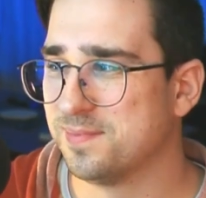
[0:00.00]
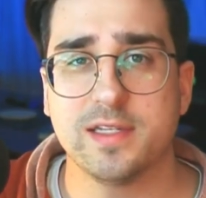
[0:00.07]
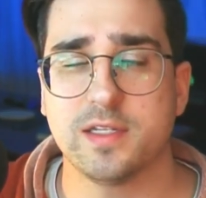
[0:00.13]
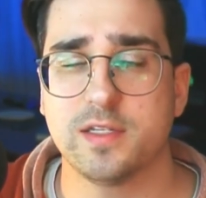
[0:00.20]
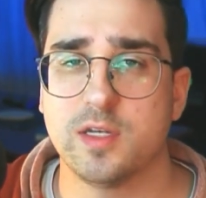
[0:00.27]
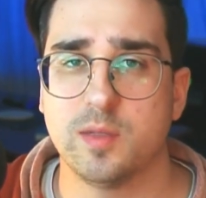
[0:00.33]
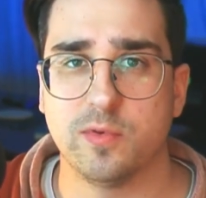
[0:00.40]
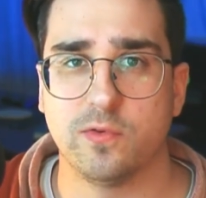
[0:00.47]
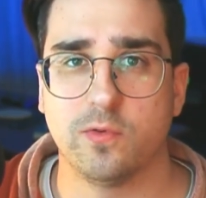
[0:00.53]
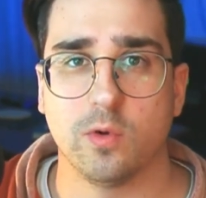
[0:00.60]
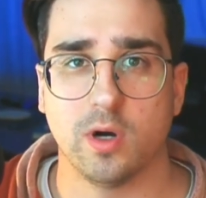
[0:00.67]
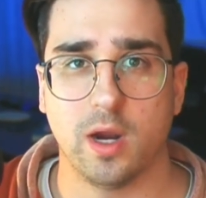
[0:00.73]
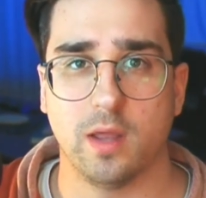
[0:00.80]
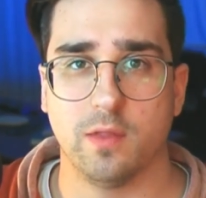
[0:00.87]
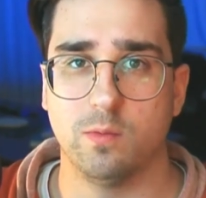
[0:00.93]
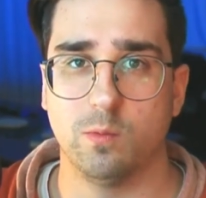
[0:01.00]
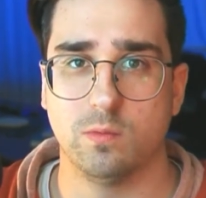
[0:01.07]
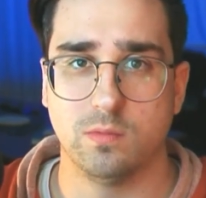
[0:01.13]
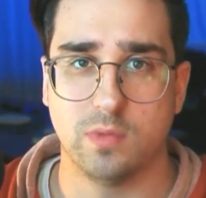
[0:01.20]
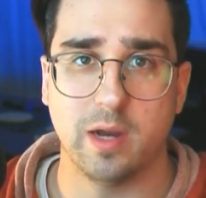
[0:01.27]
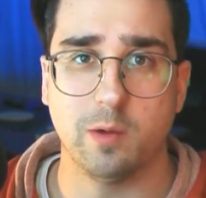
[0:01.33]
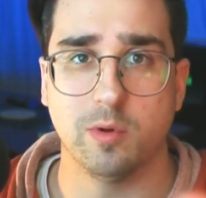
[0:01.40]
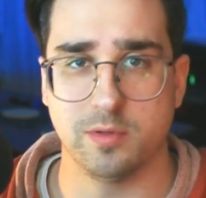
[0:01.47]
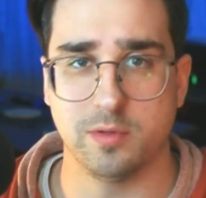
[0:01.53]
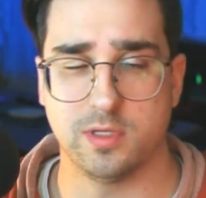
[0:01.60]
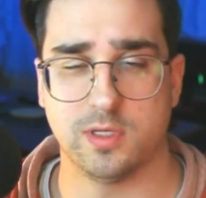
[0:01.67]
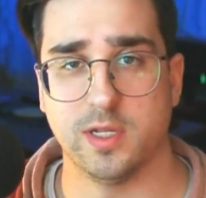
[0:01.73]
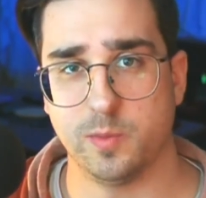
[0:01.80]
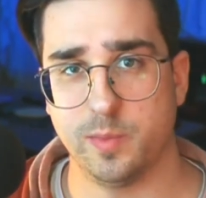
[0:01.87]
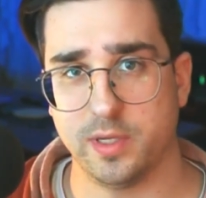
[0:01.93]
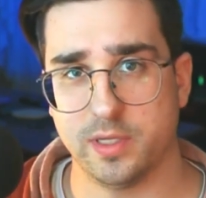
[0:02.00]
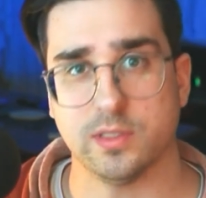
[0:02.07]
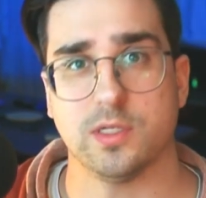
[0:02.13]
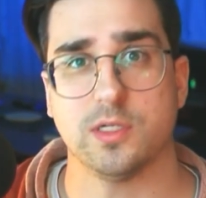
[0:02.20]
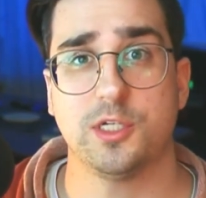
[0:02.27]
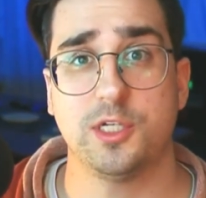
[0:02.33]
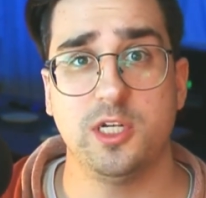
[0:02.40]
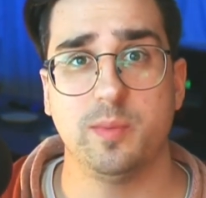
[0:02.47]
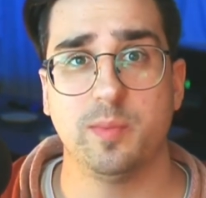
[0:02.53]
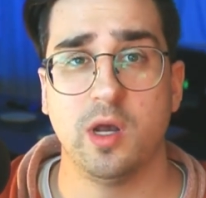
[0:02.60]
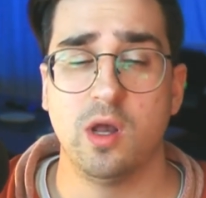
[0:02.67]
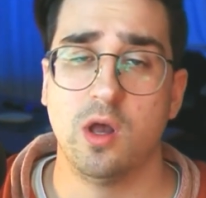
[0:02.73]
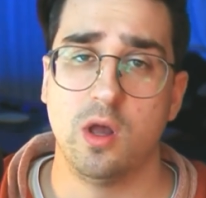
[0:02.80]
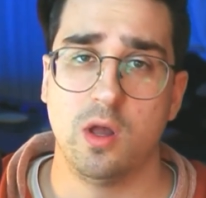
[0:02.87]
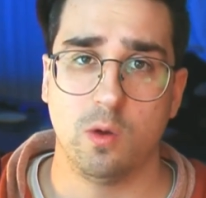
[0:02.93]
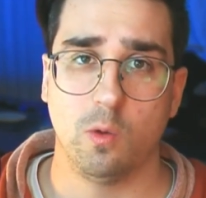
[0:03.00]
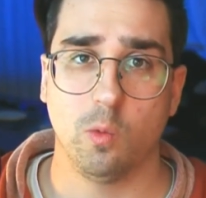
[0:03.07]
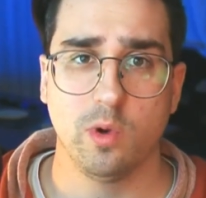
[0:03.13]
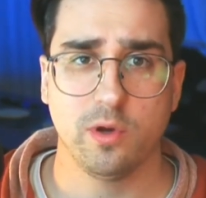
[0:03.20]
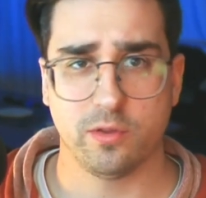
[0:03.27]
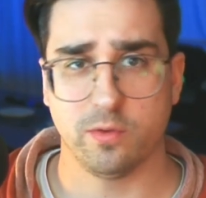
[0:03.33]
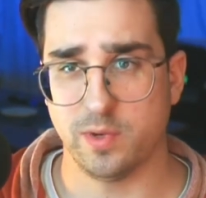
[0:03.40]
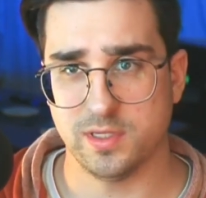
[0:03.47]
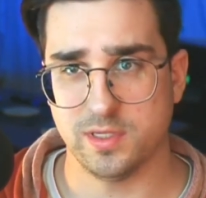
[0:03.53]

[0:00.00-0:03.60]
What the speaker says: As I said before, I went with this lens because it's cheap. One of the